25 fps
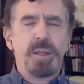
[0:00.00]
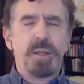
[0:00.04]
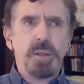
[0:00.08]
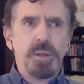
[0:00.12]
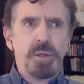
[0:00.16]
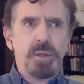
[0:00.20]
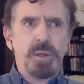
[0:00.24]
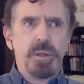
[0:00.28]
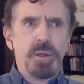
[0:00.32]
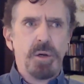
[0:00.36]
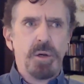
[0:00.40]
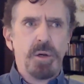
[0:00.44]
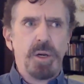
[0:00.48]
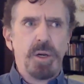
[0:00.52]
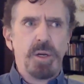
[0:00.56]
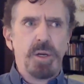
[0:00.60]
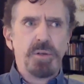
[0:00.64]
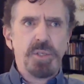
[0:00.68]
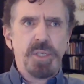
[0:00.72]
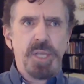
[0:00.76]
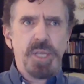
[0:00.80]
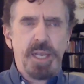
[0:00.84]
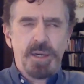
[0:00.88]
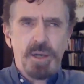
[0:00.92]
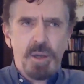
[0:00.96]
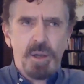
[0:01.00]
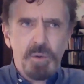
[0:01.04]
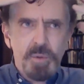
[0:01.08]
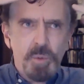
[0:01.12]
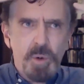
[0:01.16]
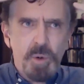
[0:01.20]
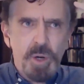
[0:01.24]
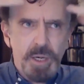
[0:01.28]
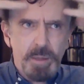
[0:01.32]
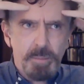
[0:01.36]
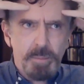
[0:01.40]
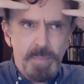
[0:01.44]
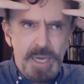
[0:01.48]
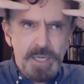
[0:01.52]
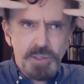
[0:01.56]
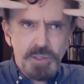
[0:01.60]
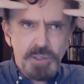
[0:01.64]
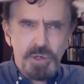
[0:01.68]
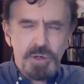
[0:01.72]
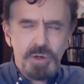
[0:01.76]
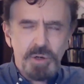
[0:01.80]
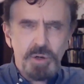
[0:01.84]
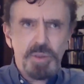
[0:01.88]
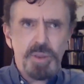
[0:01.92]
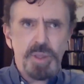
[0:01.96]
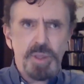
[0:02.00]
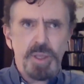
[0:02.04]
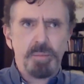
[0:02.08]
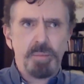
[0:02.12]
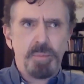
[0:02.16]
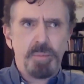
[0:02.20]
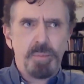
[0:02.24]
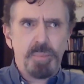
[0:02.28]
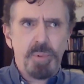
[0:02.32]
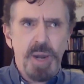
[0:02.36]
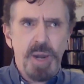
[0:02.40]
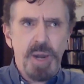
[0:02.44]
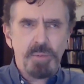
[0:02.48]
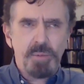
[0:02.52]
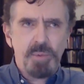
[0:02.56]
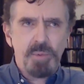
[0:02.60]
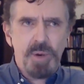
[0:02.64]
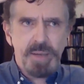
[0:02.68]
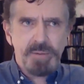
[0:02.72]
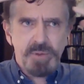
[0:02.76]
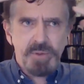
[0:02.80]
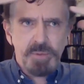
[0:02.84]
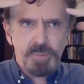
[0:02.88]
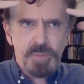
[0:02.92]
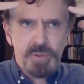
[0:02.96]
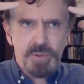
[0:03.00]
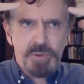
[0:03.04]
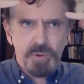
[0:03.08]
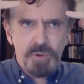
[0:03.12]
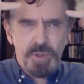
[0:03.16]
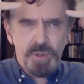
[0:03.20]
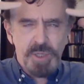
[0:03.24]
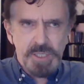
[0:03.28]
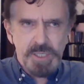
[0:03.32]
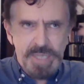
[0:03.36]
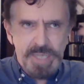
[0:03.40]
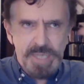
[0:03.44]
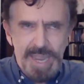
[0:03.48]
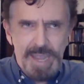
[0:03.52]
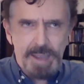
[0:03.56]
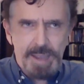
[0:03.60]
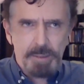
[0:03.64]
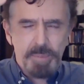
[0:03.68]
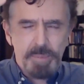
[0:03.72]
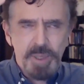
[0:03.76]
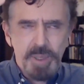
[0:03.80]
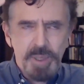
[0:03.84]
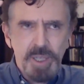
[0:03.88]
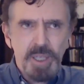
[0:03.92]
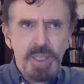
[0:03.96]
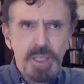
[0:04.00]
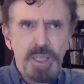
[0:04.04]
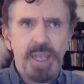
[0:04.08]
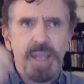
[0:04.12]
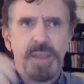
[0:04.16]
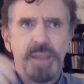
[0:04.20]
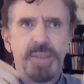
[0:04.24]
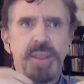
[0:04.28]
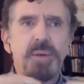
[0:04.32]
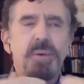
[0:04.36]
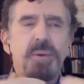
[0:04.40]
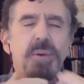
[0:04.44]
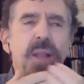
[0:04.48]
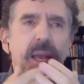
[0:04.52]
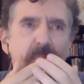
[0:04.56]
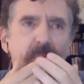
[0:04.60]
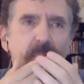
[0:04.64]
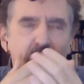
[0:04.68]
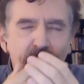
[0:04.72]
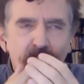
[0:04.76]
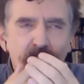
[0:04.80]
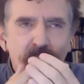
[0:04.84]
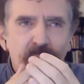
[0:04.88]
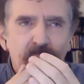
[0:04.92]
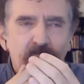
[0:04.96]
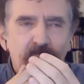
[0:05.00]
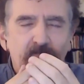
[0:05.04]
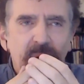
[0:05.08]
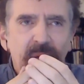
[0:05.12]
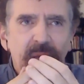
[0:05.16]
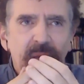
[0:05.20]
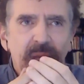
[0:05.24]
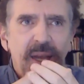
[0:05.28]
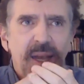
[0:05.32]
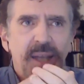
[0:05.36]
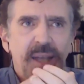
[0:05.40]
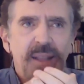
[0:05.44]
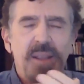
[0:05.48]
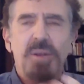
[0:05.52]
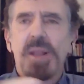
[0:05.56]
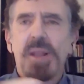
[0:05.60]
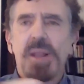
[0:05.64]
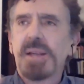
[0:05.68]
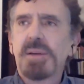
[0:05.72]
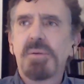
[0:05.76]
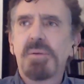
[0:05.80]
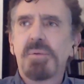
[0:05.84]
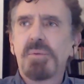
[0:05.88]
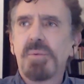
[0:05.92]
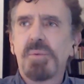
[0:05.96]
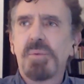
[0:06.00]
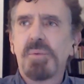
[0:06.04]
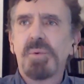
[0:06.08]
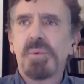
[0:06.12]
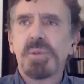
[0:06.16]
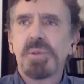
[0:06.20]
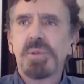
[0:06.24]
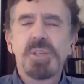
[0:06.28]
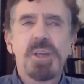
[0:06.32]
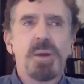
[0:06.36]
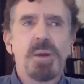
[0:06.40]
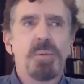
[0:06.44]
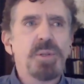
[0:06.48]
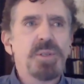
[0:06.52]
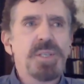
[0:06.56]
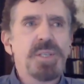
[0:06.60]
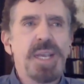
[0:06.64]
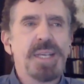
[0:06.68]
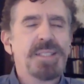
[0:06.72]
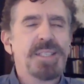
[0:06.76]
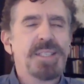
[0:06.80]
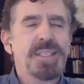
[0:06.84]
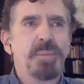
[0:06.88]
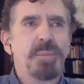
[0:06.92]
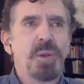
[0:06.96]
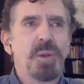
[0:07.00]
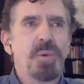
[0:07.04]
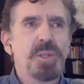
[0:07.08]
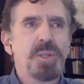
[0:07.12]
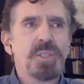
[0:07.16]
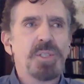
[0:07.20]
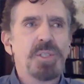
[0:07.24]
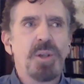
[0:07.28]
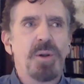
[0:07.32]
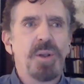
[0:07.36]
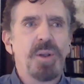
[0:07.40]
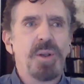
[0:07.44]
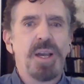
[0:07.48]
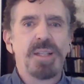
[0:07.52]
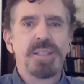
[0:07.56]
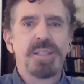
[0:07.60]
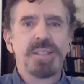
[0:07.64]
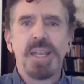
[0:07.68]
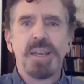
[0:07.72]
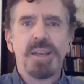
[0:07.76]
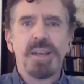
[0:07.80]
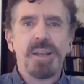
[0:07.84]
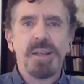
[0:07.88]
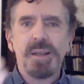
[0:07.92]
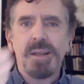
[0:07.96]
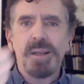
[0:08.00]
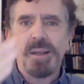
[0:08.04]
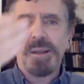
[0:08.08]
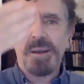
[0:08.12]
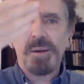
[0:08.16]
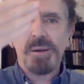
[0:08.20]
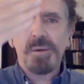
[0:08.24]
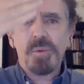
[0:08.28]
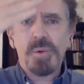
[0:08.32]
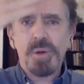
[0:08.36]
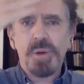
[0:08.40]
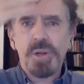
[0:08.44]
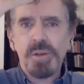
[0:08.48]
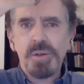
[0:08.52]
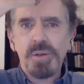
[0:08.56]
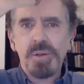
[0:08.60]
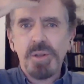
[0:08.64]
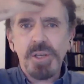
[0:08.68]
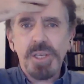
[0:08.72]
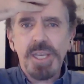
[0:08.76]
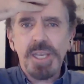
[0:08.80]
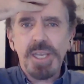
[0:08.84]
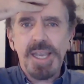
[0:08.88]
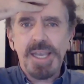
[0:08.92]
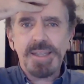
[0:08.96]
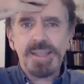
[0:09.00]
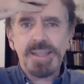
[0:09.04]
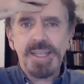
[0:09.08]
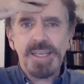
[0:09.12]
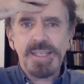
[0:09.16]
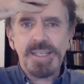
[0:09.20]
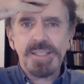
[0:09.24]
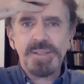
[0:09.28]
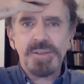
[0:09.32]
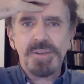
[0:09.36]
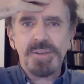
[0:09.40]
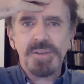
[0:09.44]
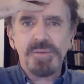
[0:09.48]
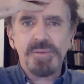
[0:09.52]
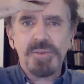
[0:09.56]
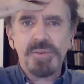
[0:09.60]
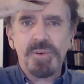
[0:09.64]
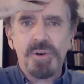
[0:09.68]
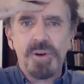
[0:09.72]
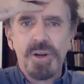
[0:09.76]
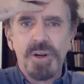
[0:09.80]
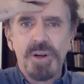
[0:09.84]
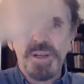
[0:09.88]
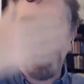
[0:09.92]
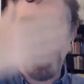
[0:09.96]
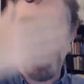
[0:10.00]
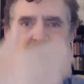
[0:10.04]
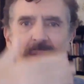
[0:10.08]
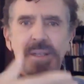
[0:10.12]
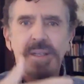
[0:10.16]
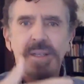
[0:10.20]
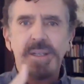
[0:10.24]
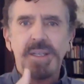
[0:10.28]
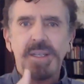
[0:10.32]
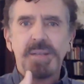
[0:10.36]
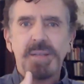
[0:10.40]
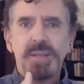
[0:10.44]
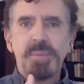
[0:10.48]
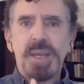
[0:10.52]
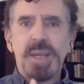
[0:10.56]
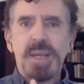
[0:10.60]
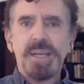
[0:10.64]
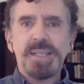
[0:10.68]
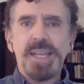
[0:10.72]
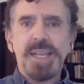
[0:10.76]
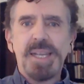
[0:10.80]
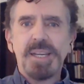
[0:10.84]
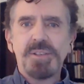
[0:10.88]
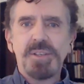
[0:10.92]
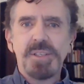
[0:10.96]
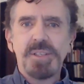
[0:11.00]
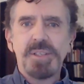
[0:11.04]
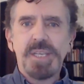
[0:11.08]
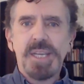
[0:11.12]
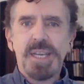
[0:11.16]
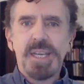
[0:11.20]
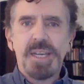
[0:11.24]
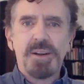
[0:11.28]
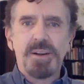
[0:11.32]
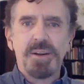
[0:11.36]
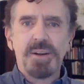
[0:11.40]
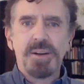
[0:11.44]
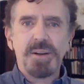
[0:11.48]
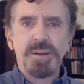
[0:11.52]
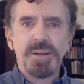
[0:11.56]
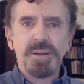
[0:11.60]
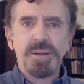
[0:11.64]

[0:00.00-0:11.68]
You don't understand? No, we're going to measure the brain waves through these cap. And they were like, well, someone say something. What's going on? I said, what are you looking at this for? The meditation's here.